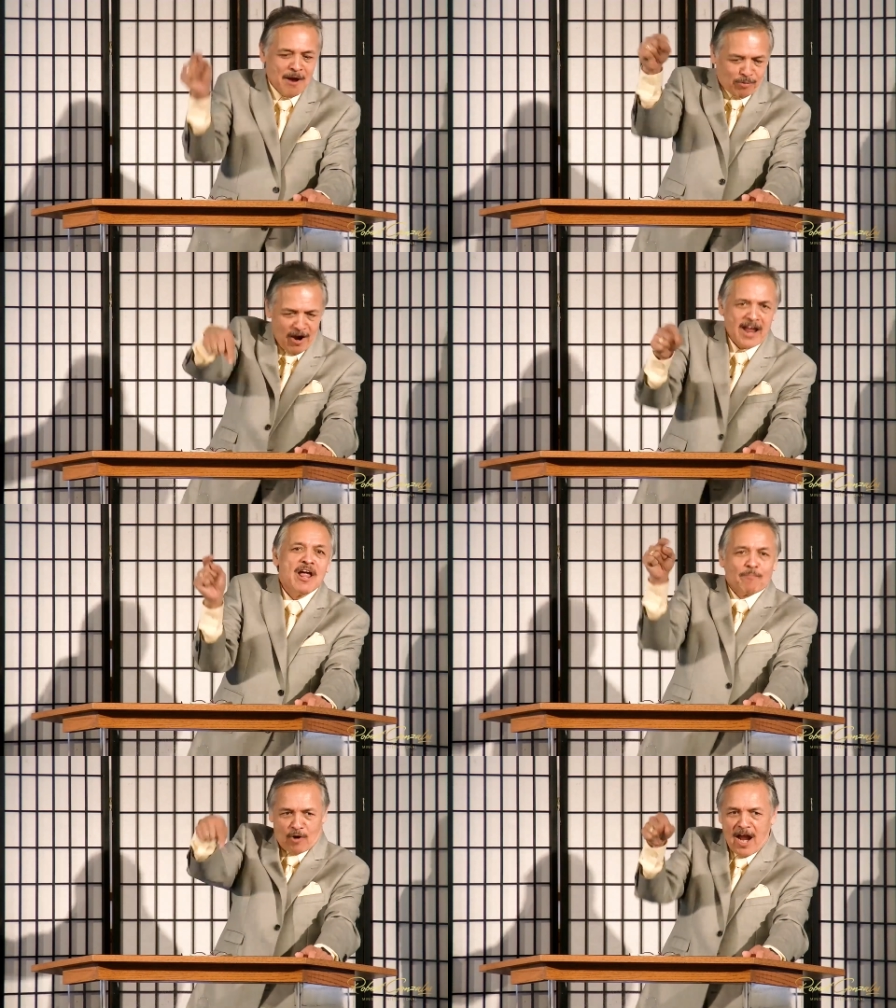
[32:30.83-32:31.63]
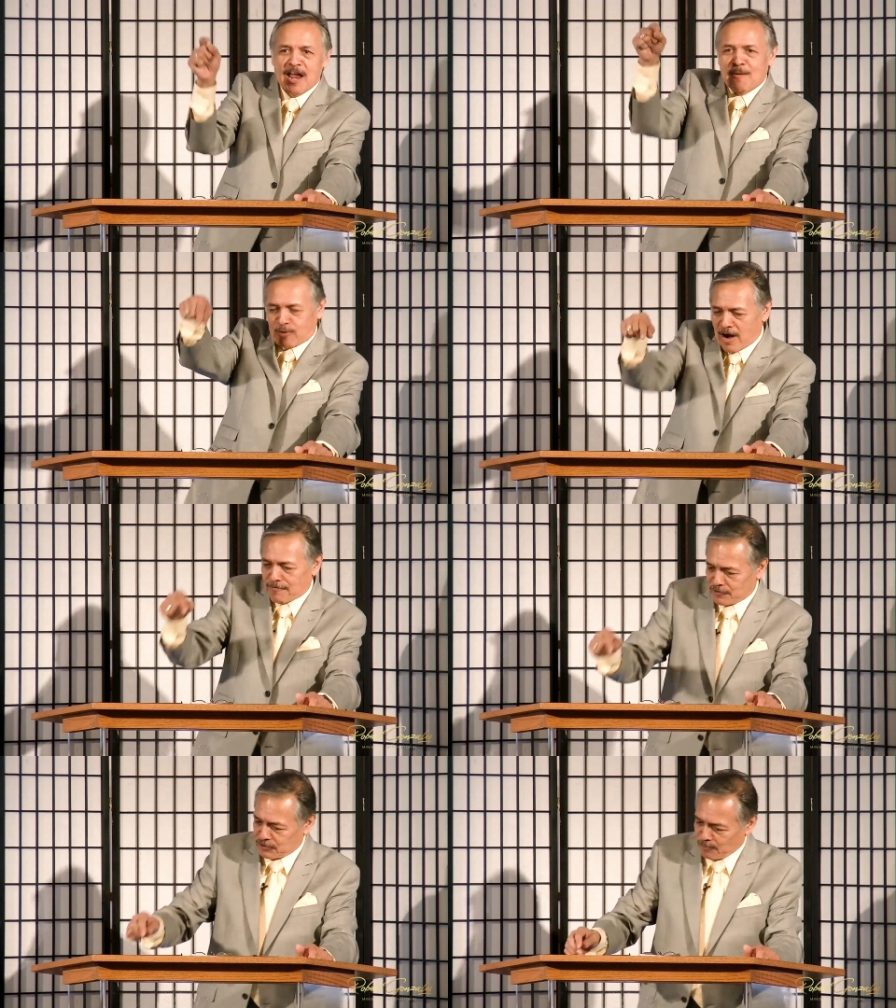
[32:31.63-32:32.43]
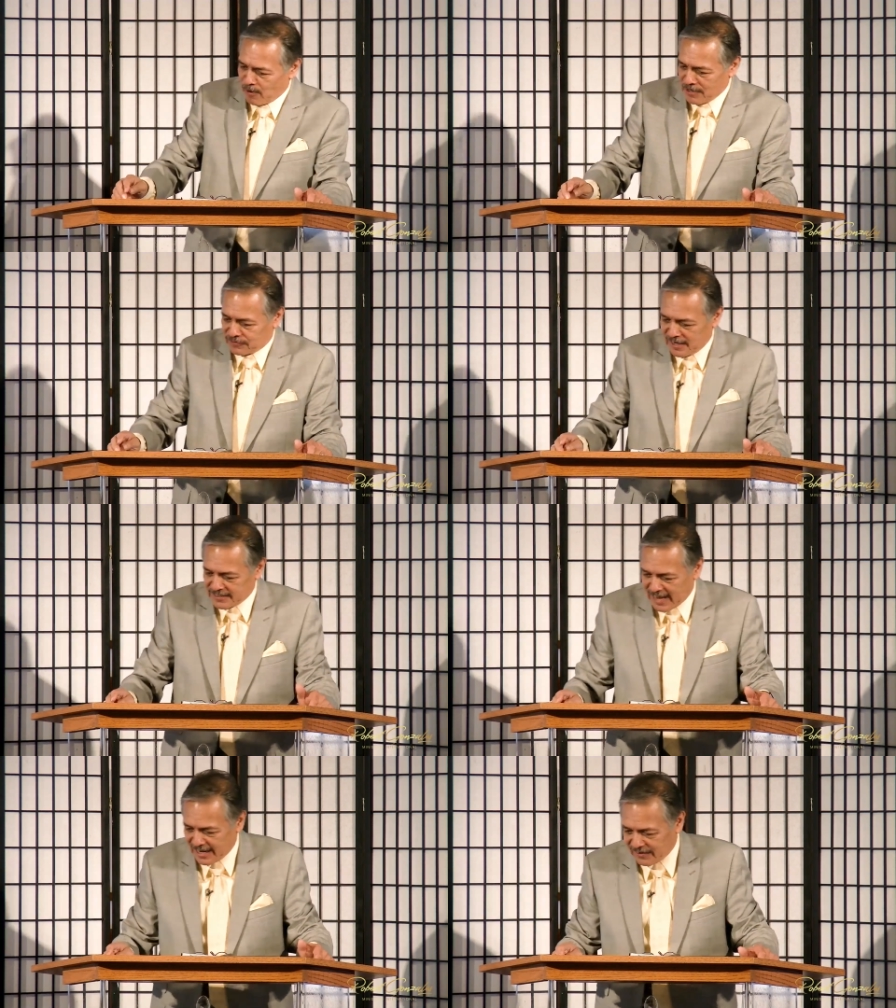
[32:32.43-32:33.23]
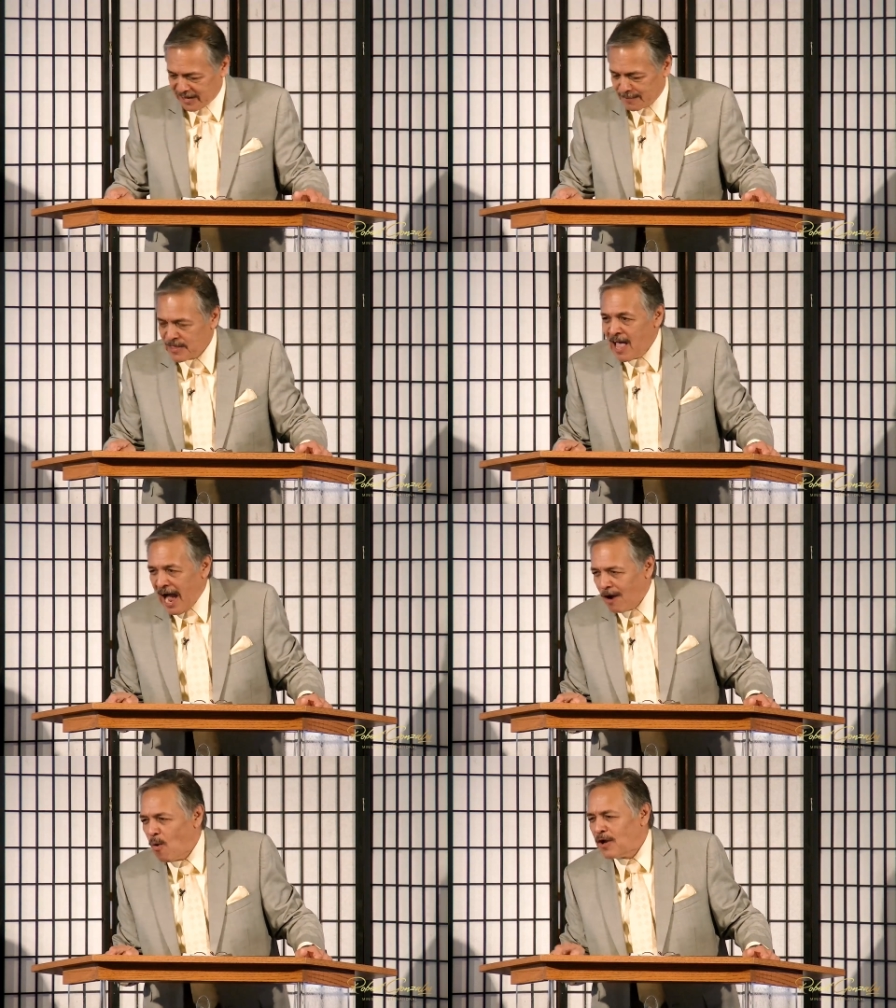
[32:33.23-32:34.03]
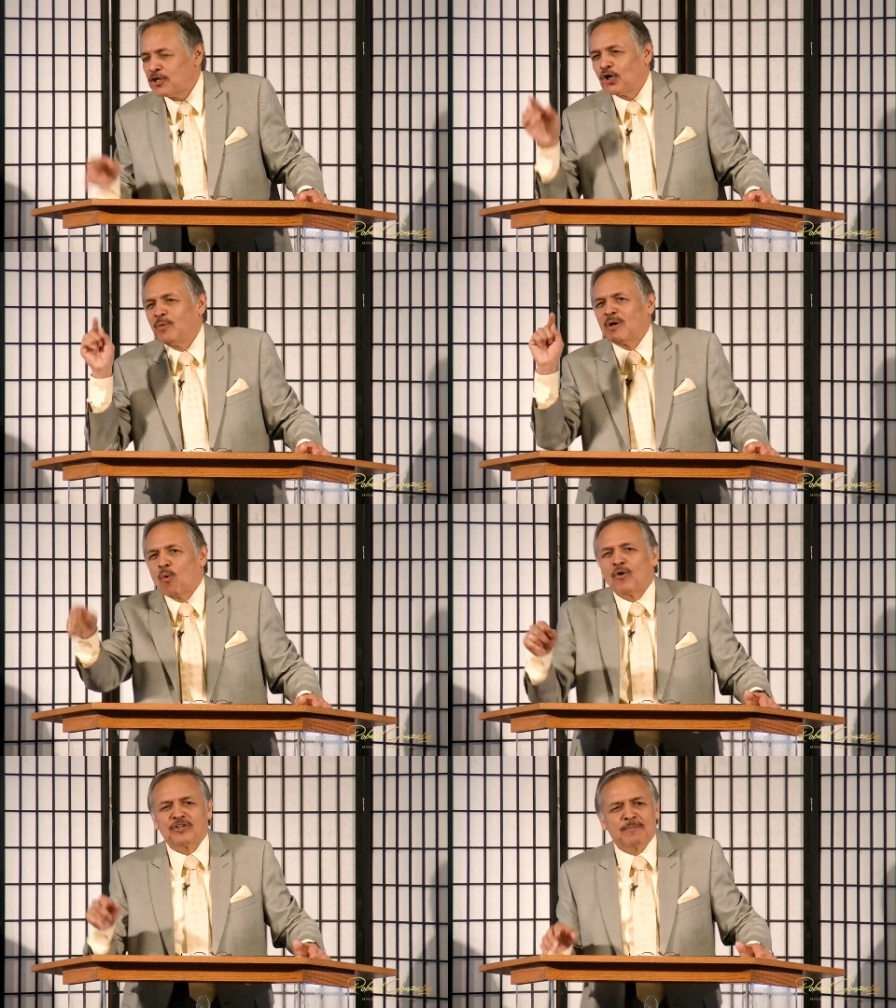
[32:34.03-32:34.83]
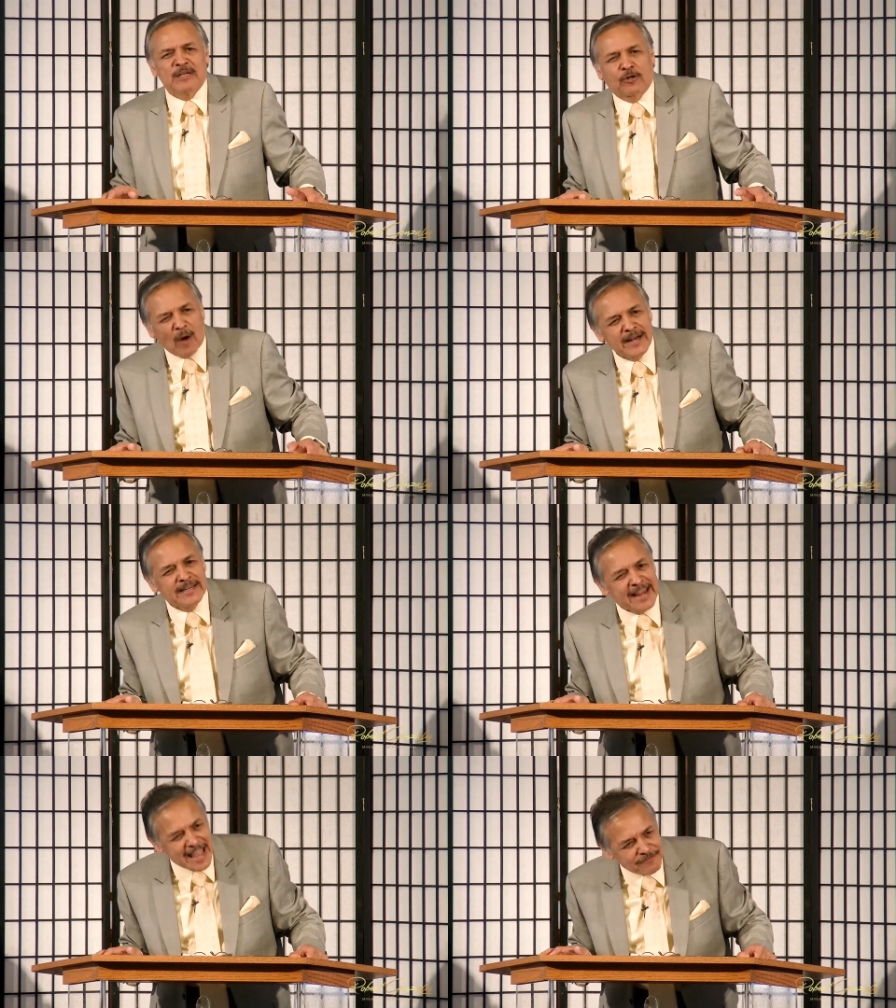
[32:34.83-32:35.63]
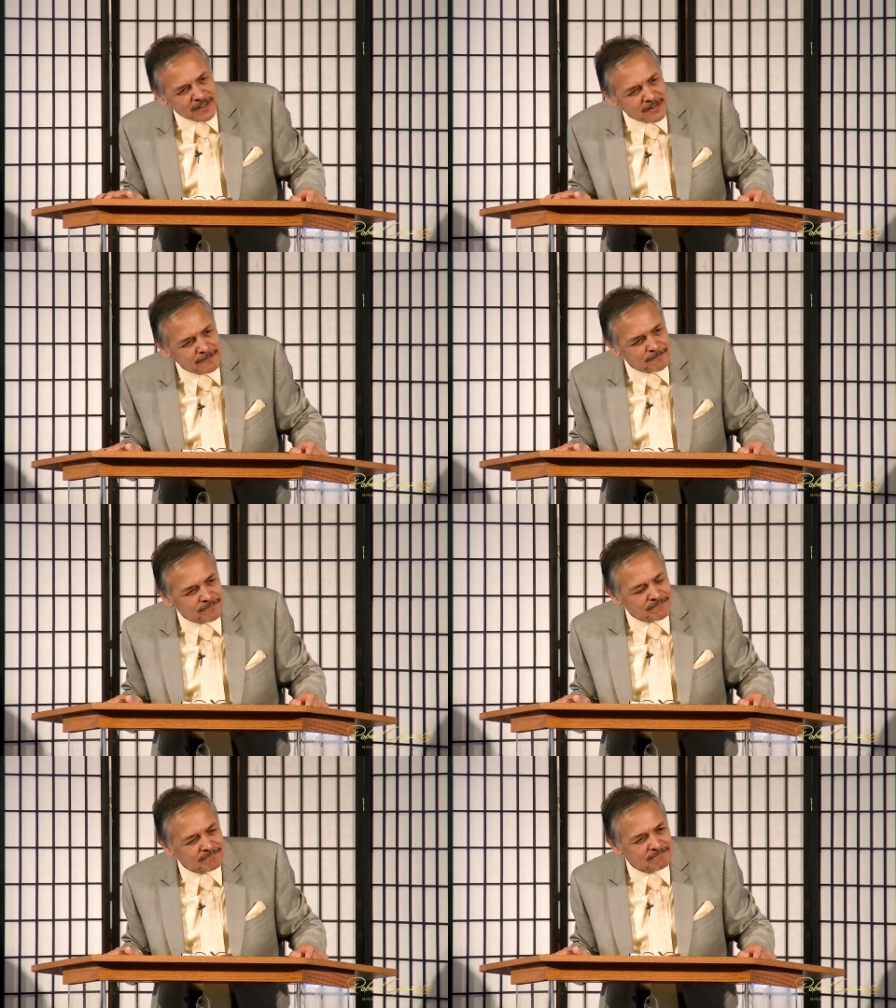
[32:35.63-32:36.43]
Pray, pray, pray for some great things. Hallelujah. Amen. I want your reward to be great in heaven.